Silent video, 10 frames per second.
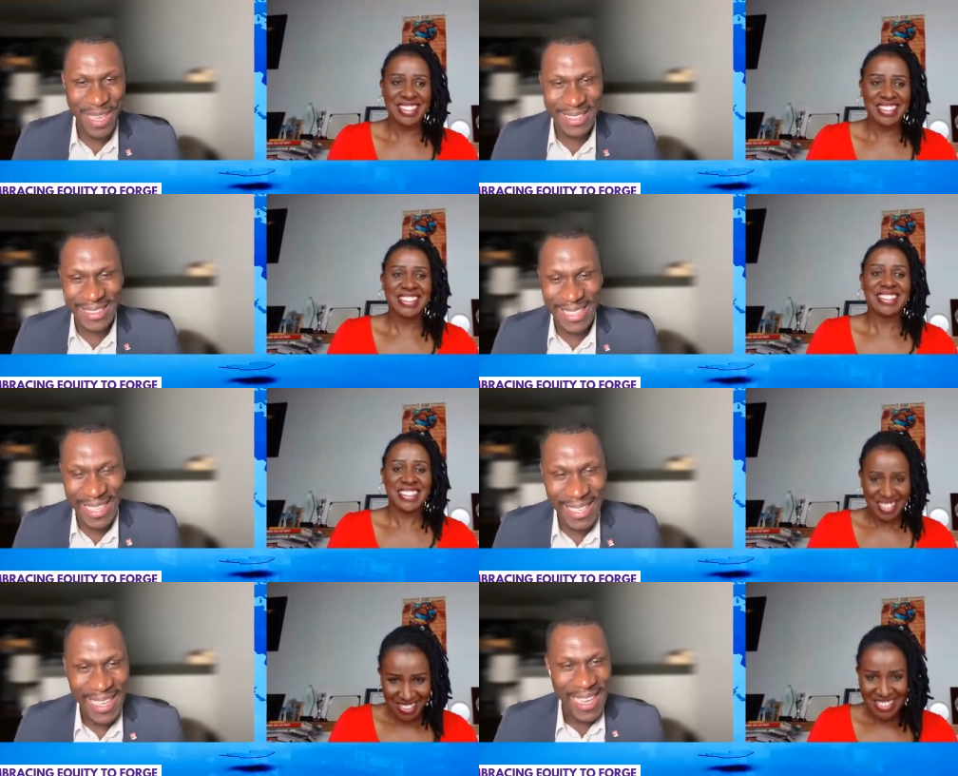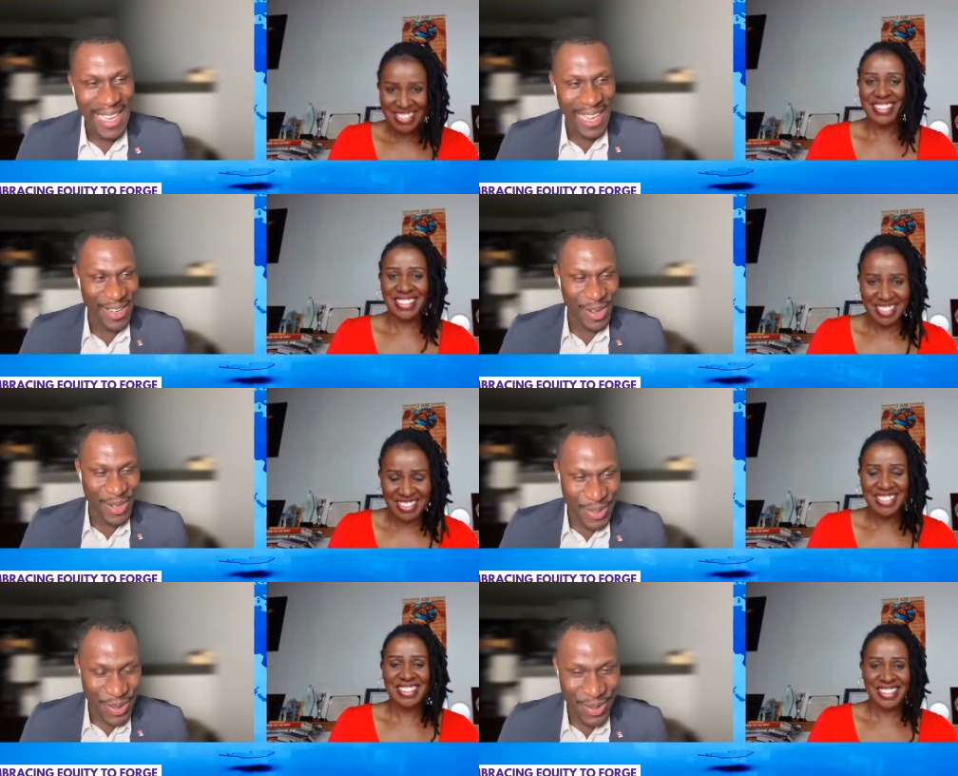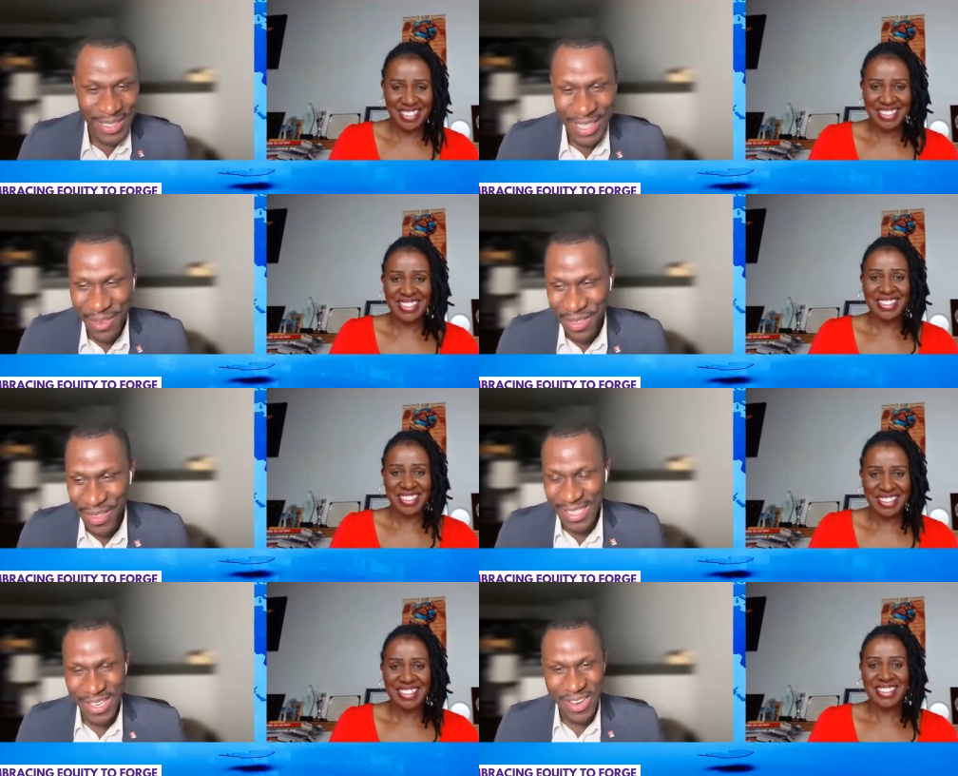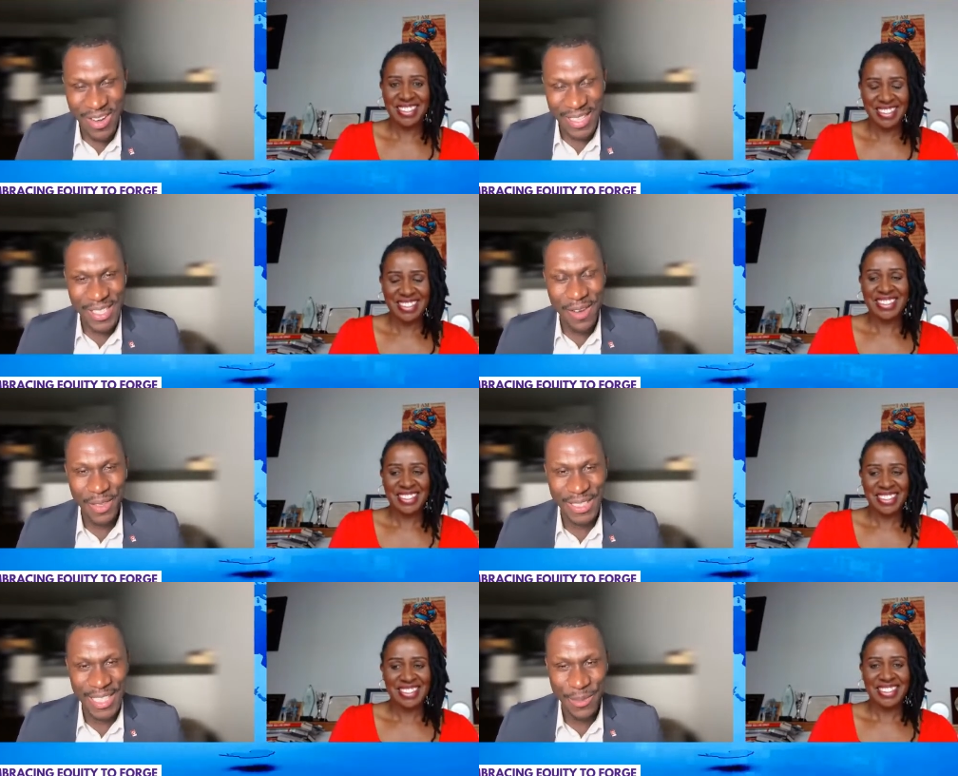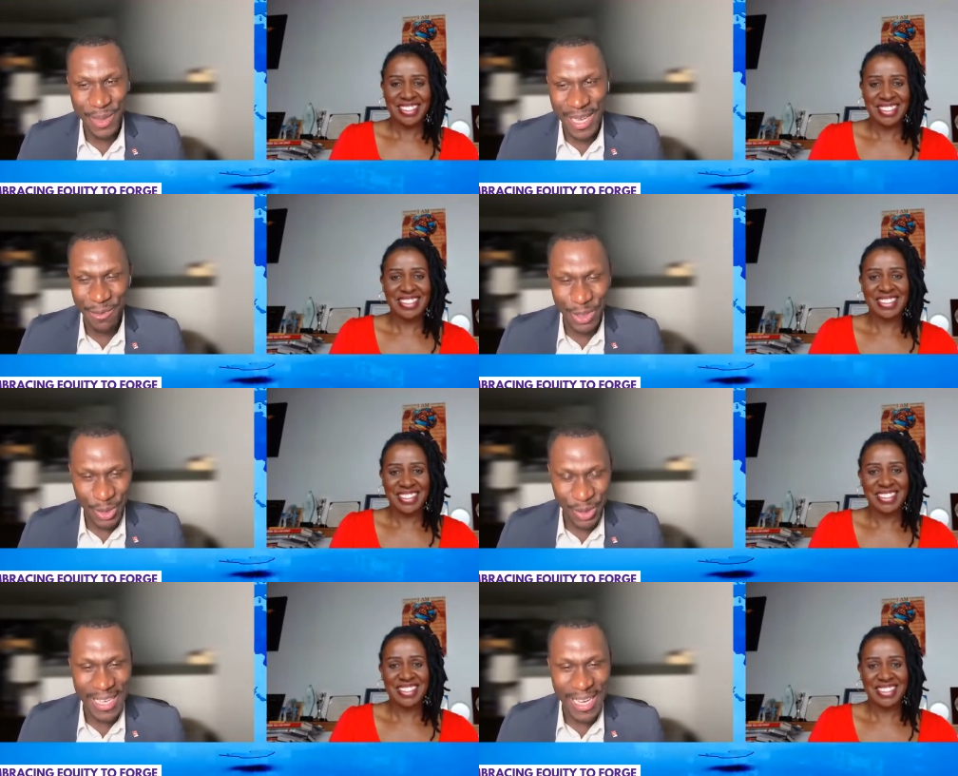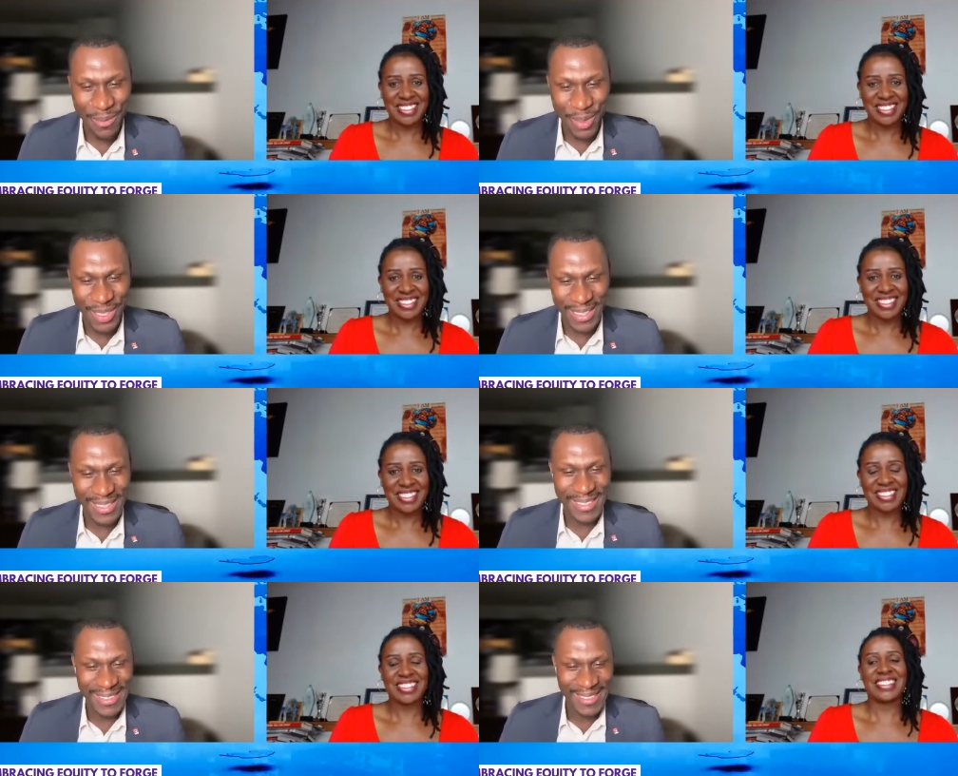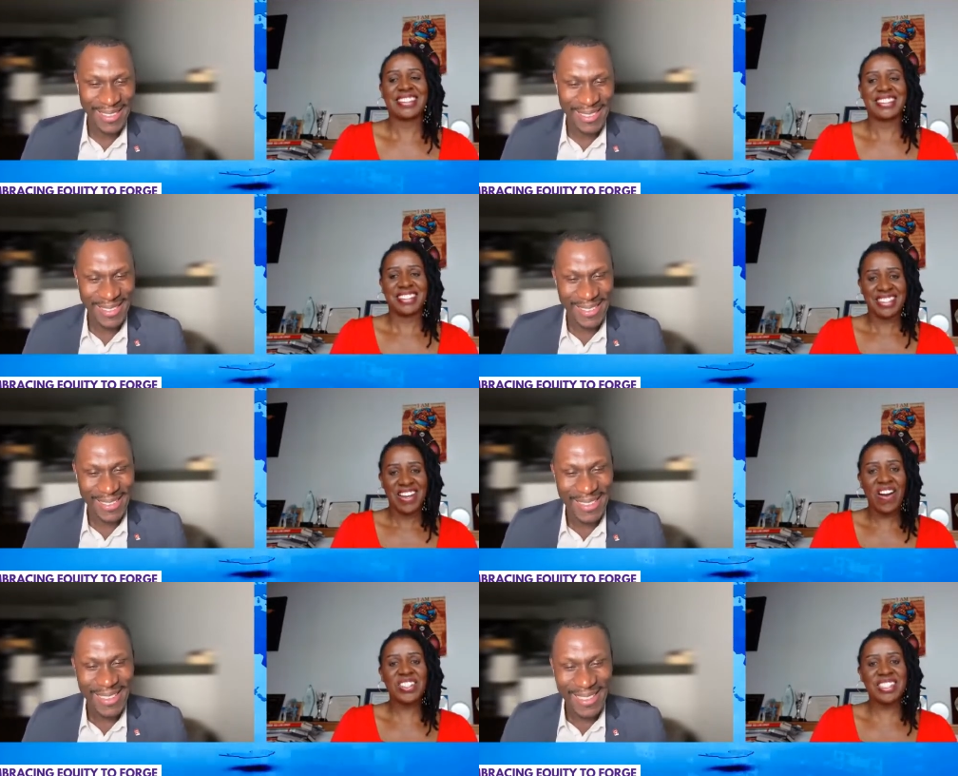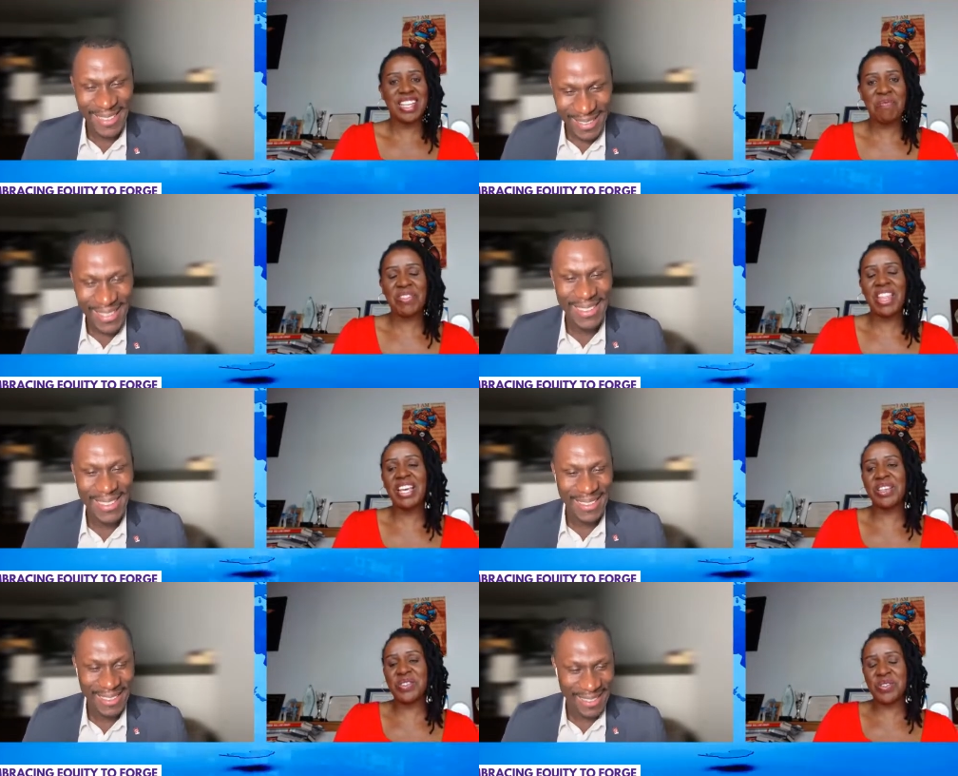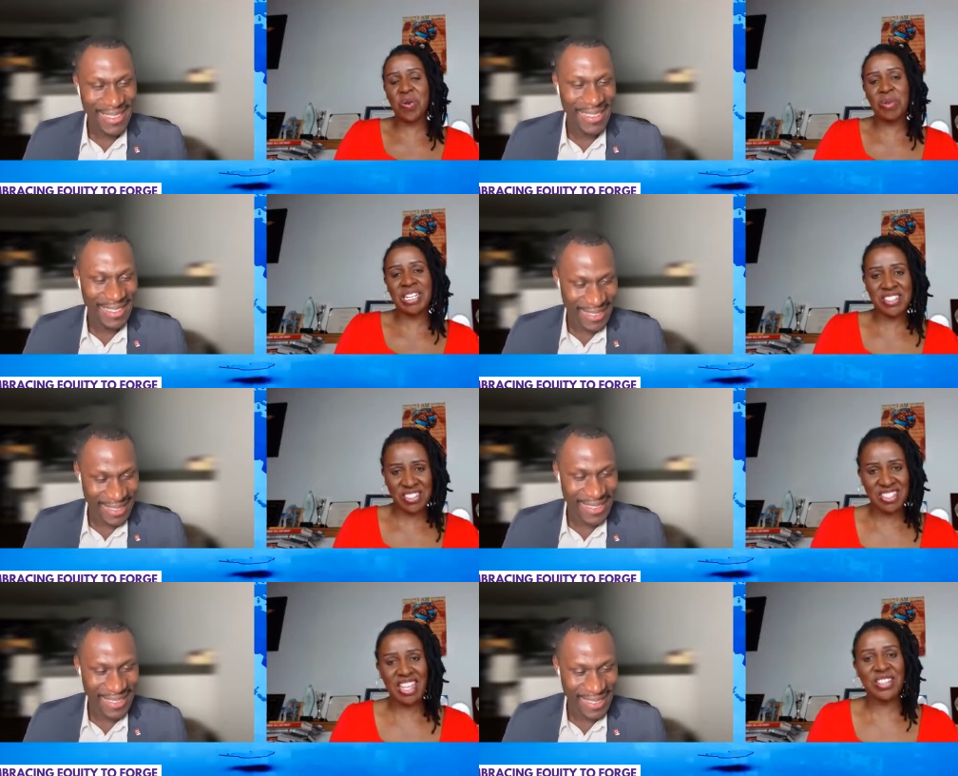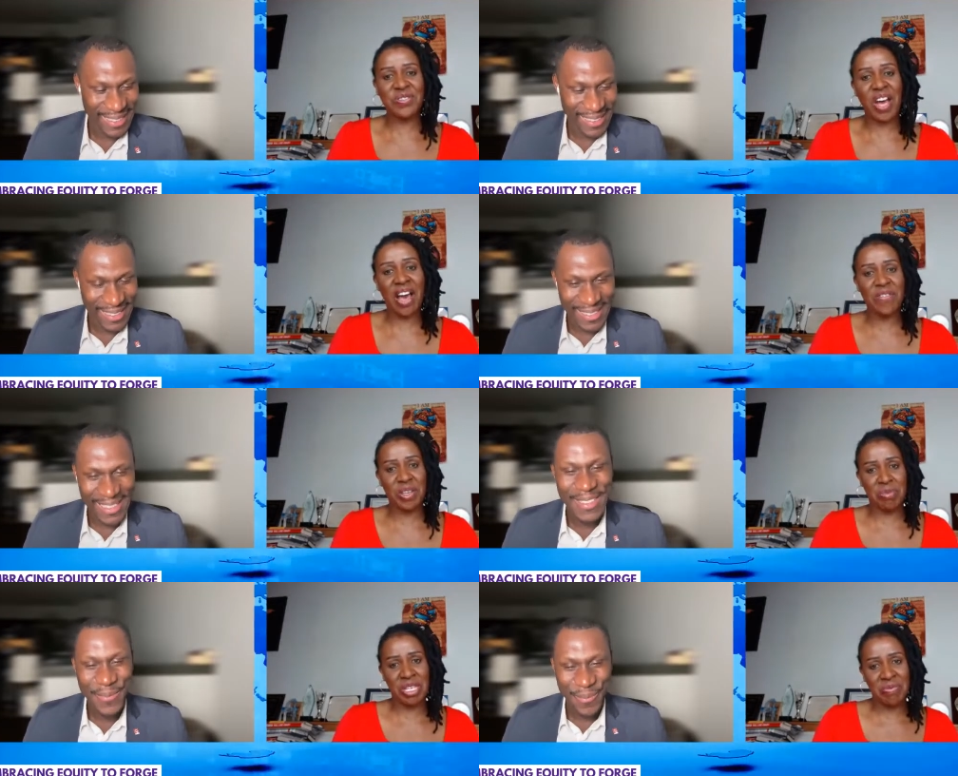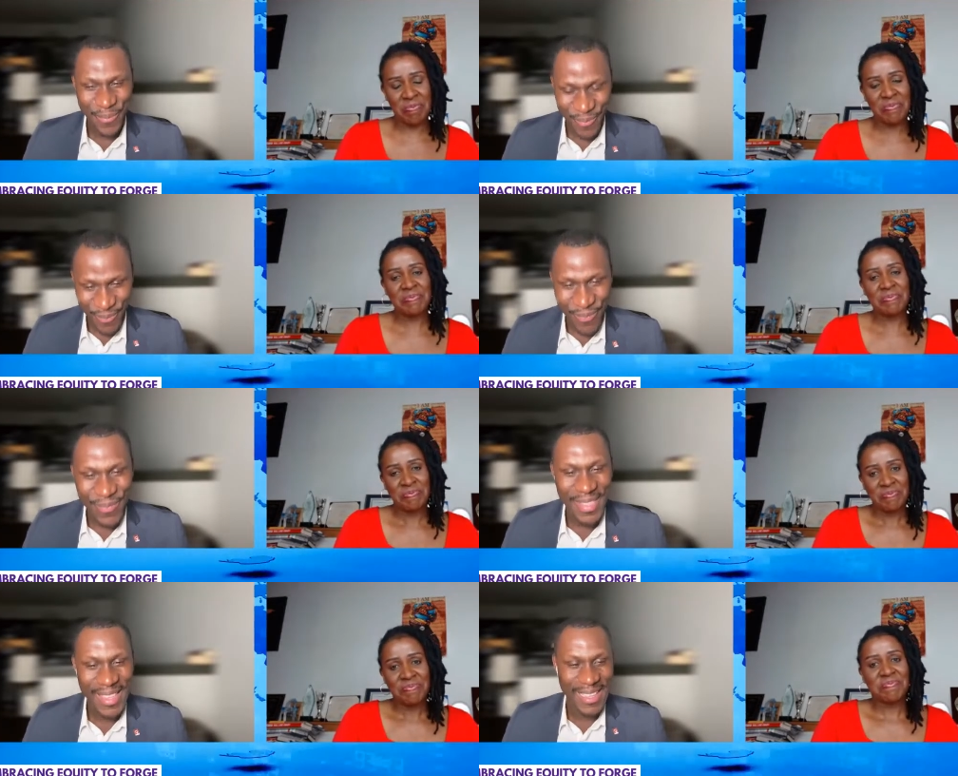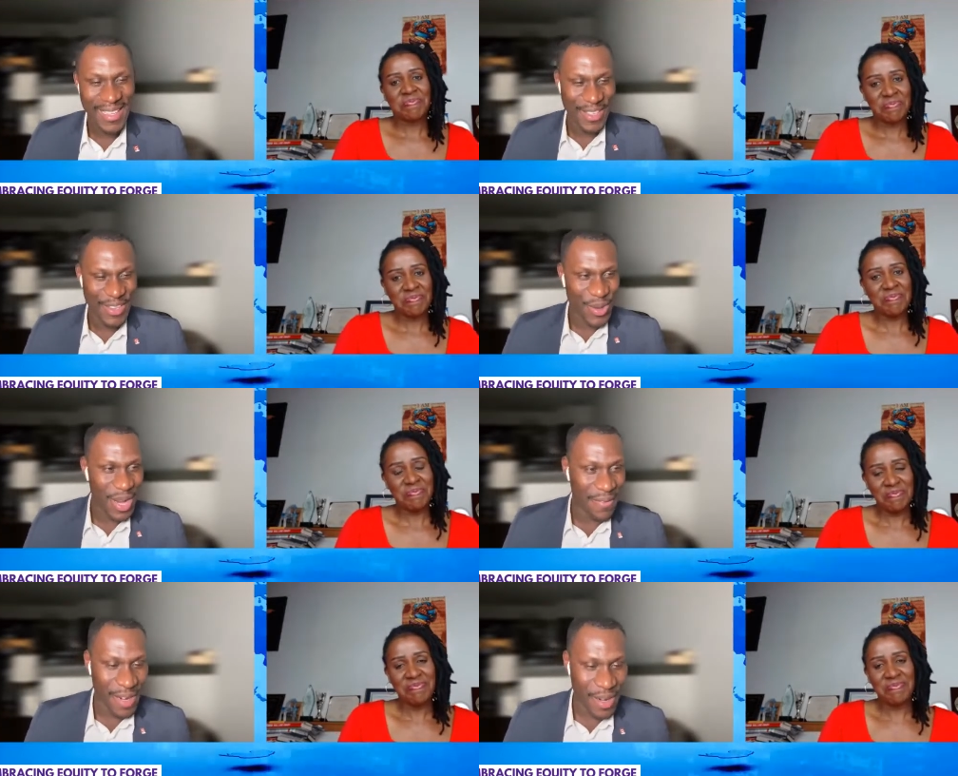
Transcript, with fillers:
Speaker 1: Women's Day, and also sharing this great conversation with us. We truly appreciate it.
Speaker 2: Awesome. Thank you so much. Thanks for having me.
Speaker 1: You are